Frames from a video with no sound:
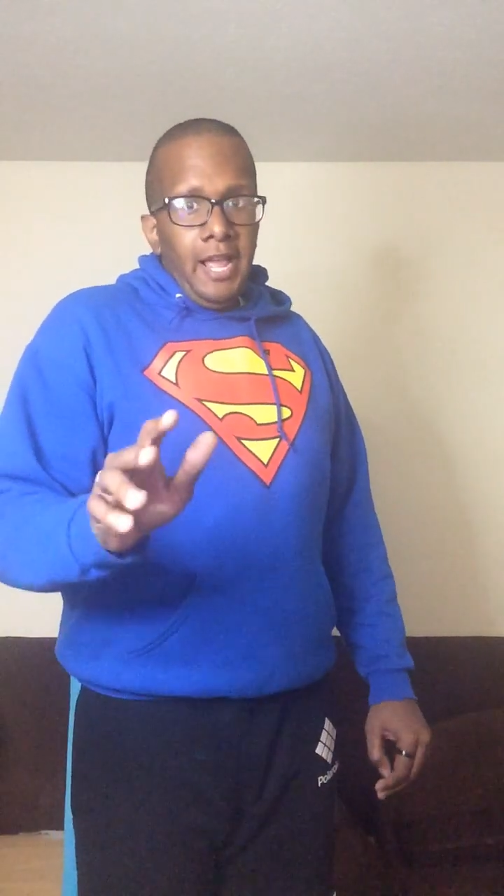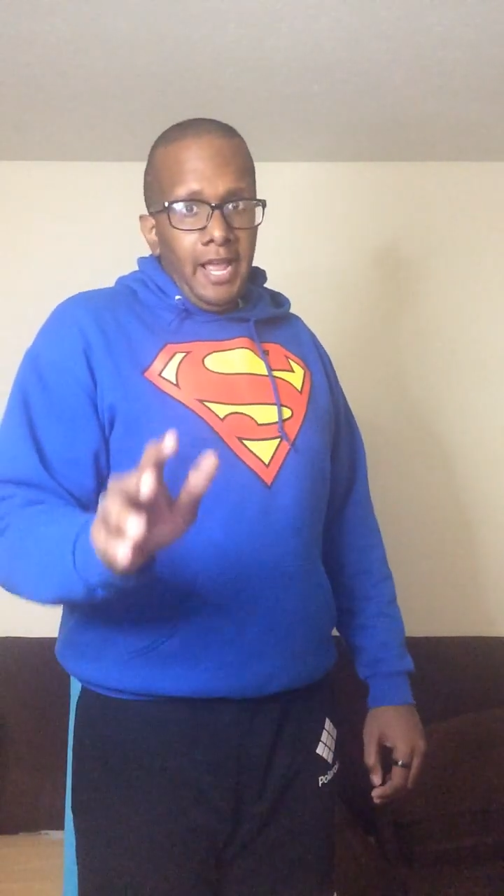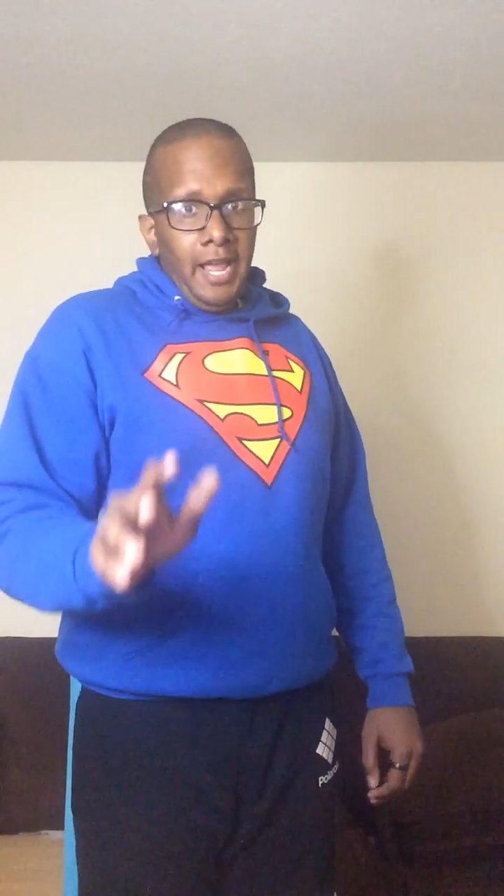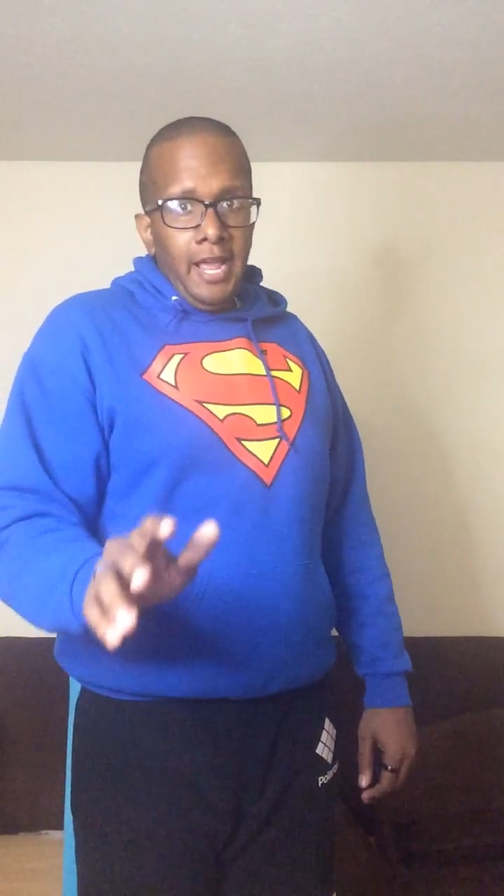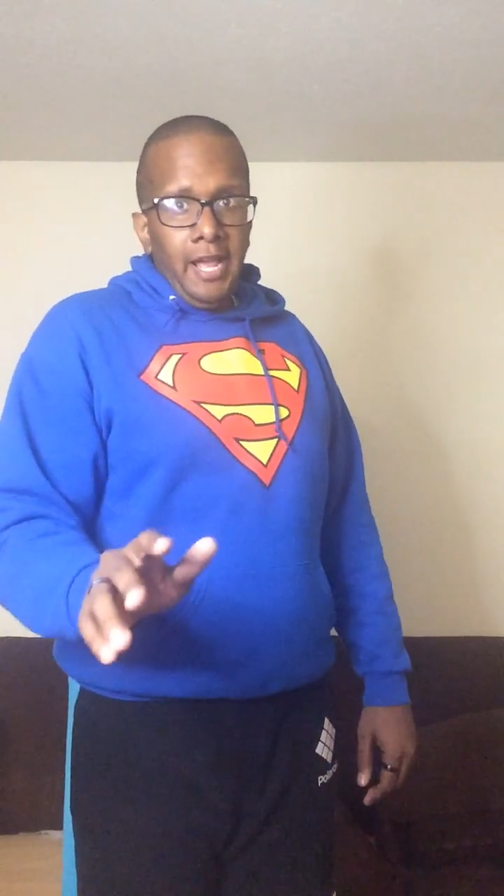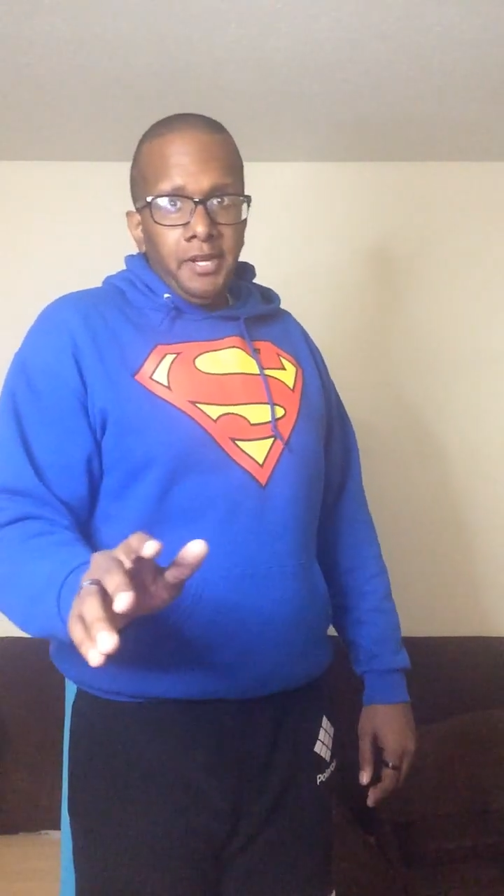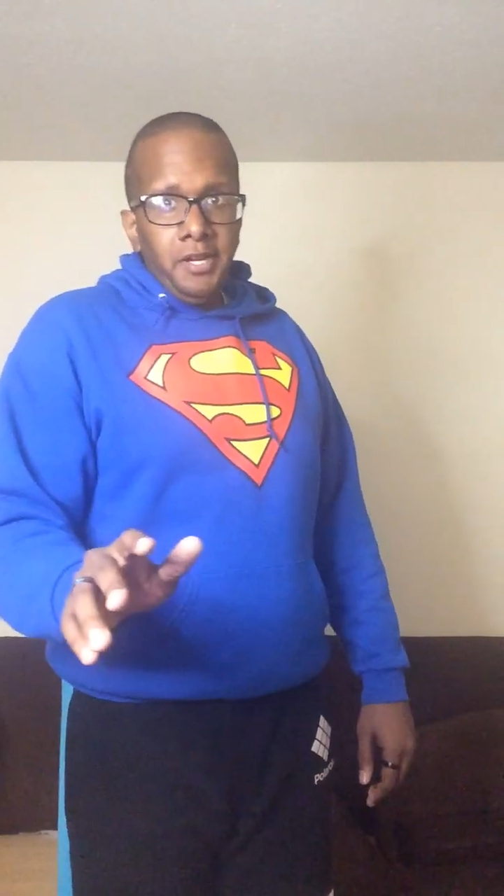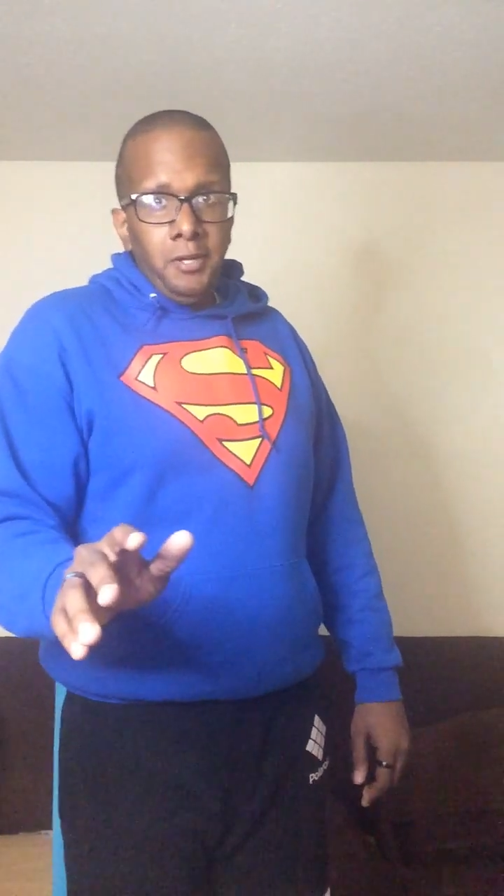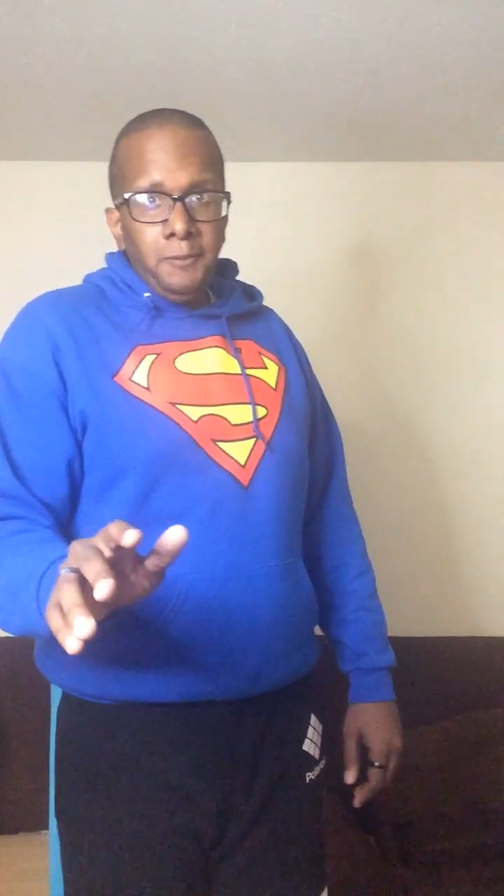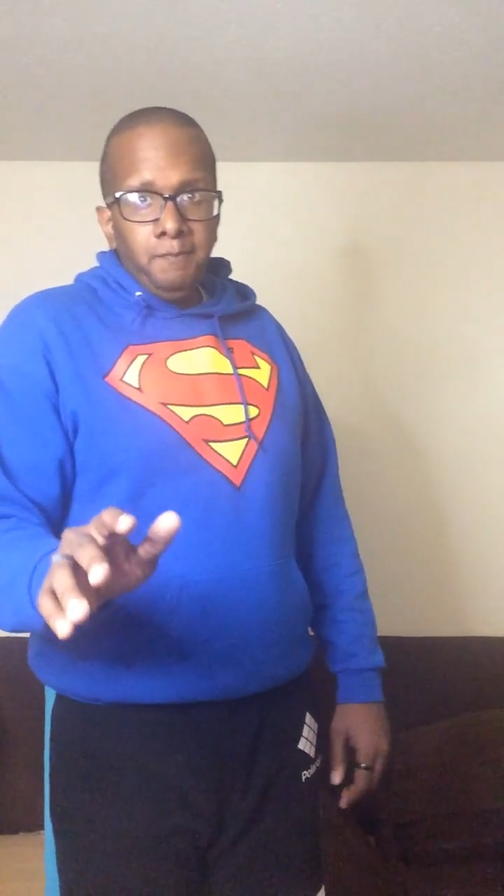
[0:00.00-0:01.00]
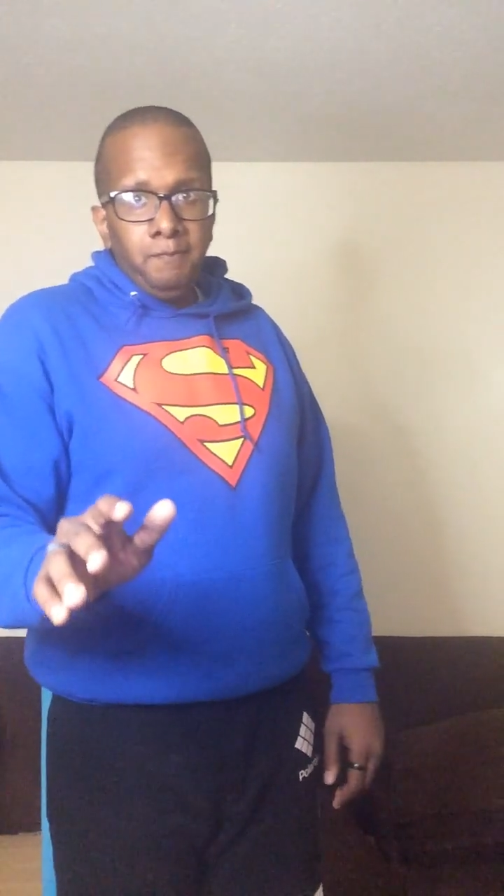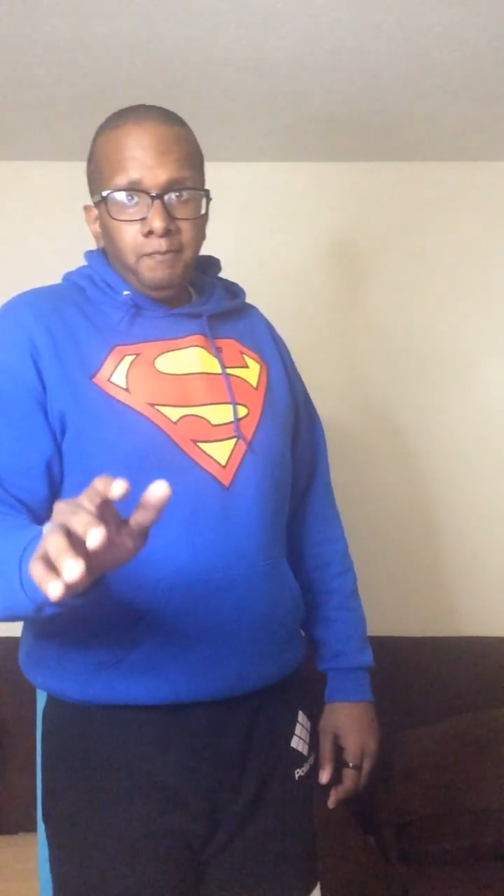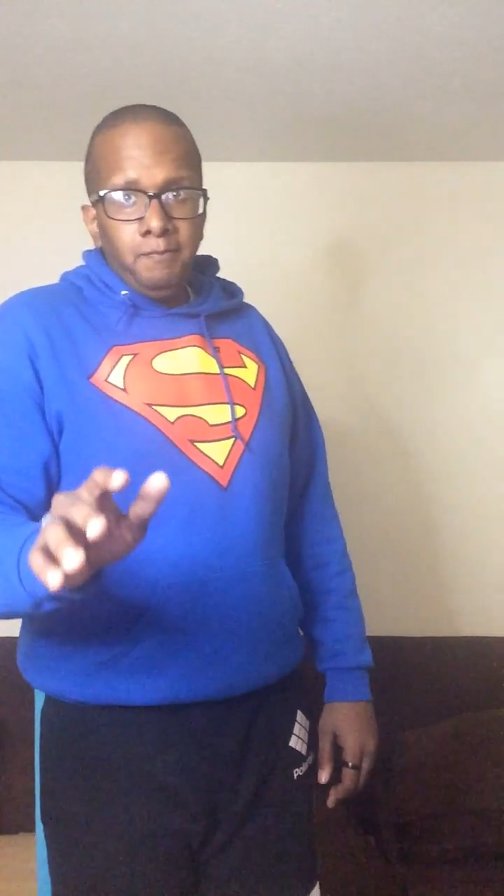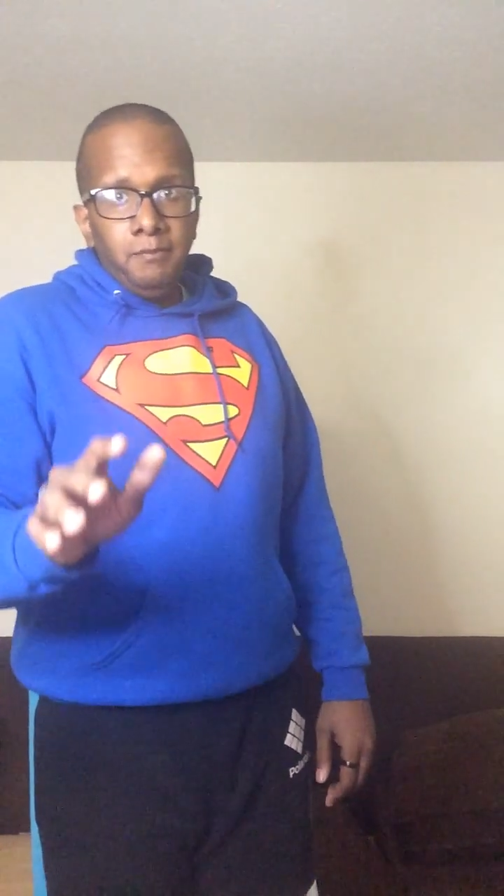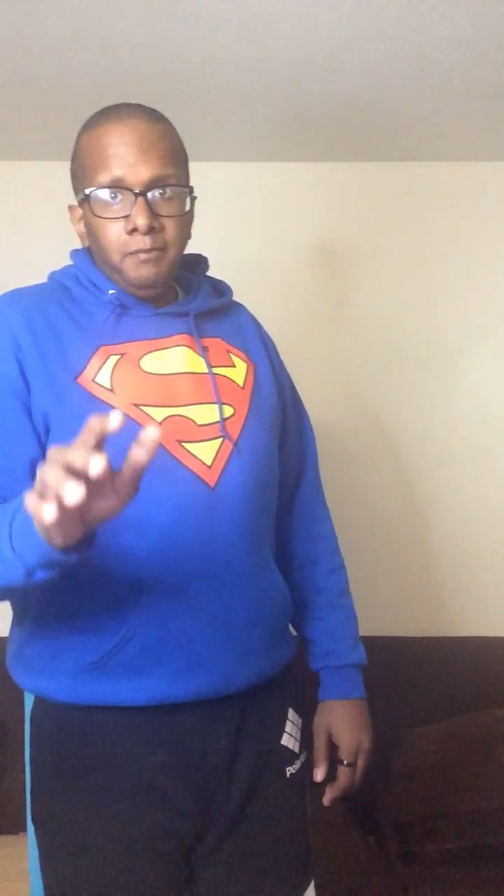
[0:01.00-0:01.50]
and
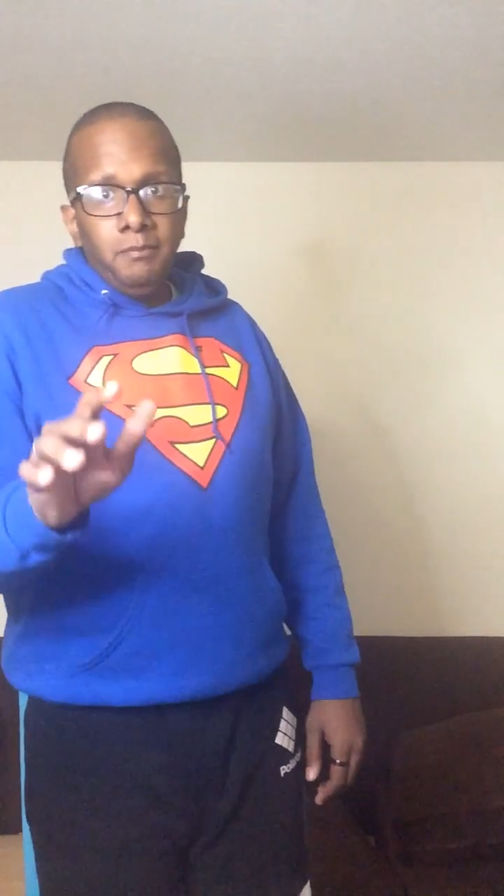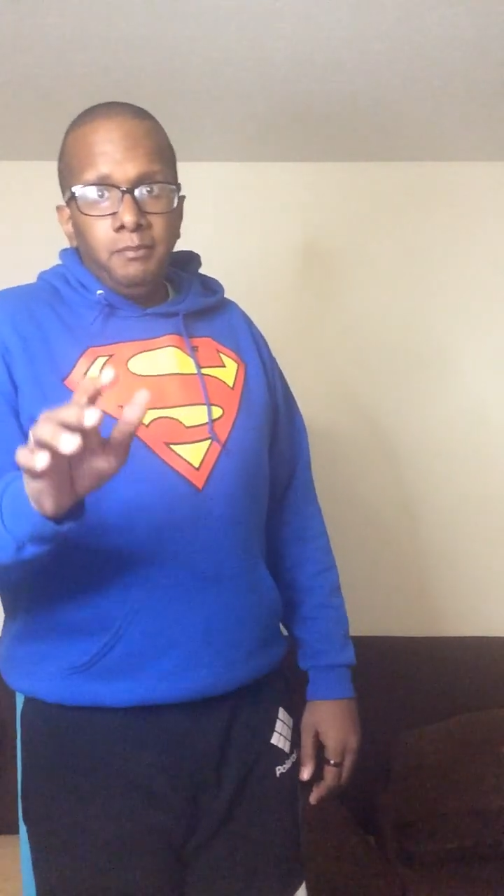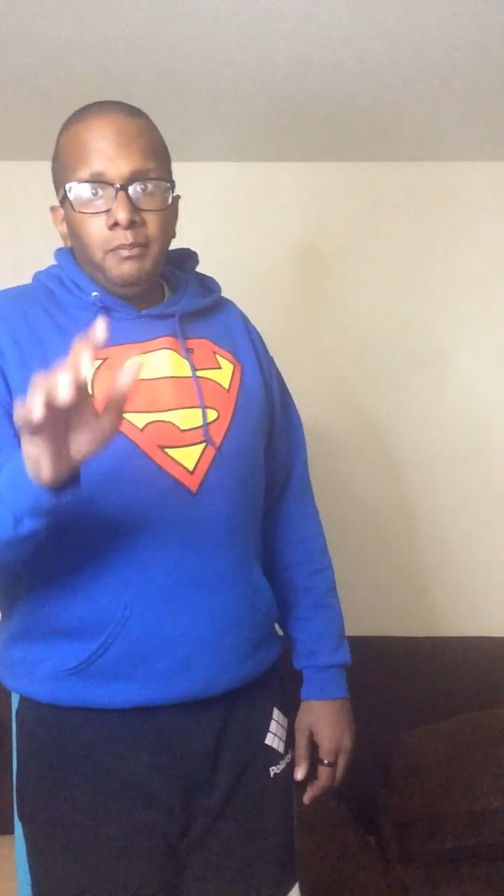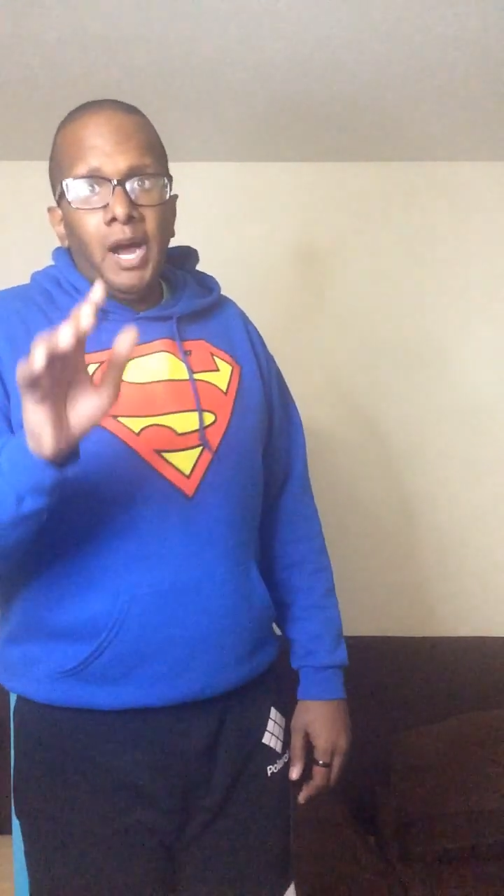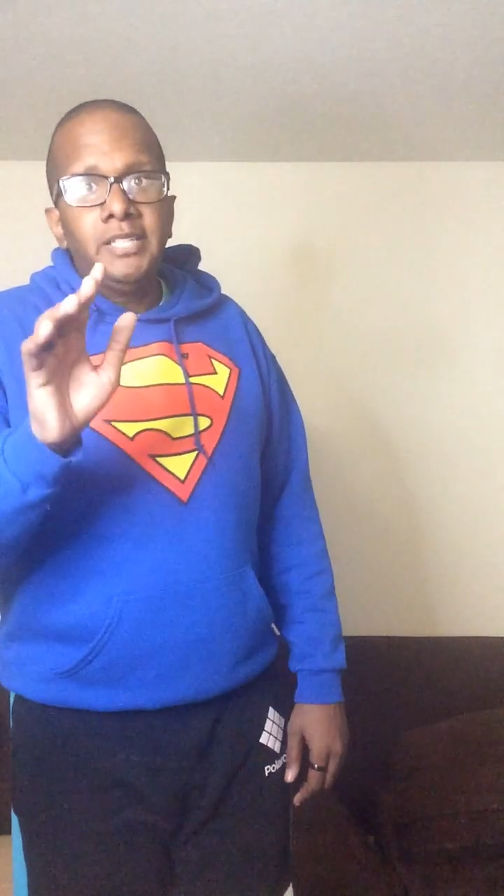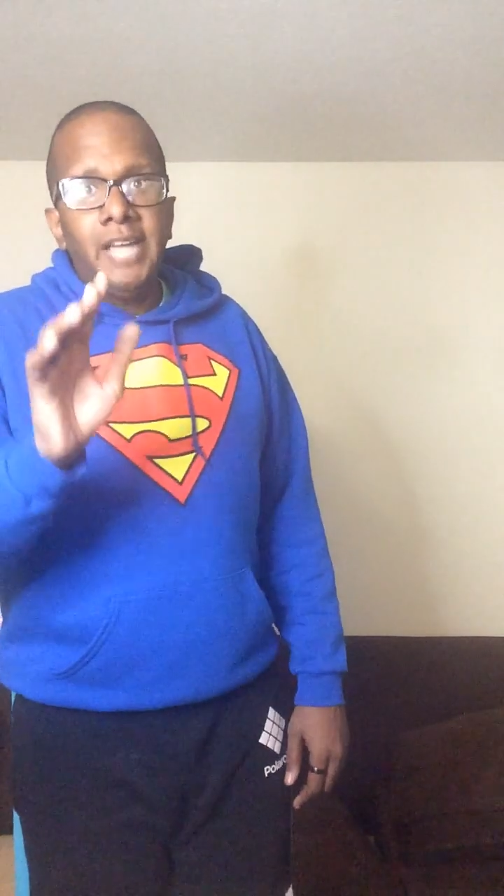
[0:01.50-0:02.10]
my